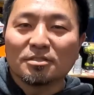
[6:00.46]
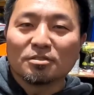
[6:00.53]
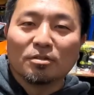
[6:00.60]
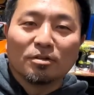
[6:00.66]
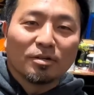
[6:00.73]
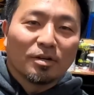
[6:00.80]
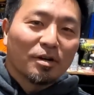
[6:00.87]
right,
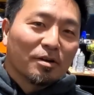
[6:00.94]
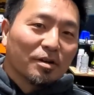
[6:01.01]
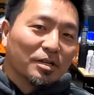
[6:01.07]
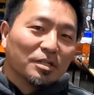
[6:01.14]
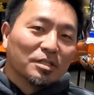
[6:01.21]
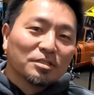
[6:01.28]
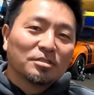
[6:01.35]
so here
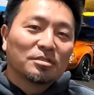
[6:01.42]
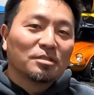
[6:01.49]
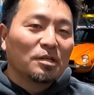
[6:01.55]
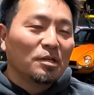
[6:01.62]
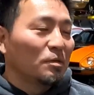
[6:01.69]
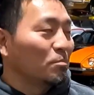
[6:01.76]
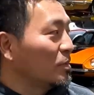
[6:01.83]
it
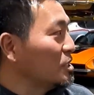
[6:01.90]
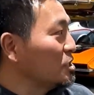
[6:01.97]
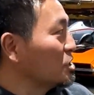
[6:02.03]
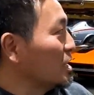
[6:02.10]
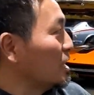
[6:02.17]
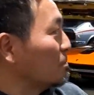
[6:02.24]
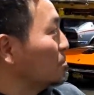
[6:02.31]
is, my
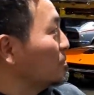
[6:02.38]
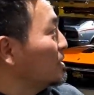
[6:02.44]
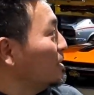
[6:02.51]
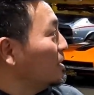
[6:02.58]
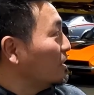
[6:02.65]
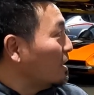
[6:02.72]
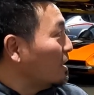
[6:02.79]
shop.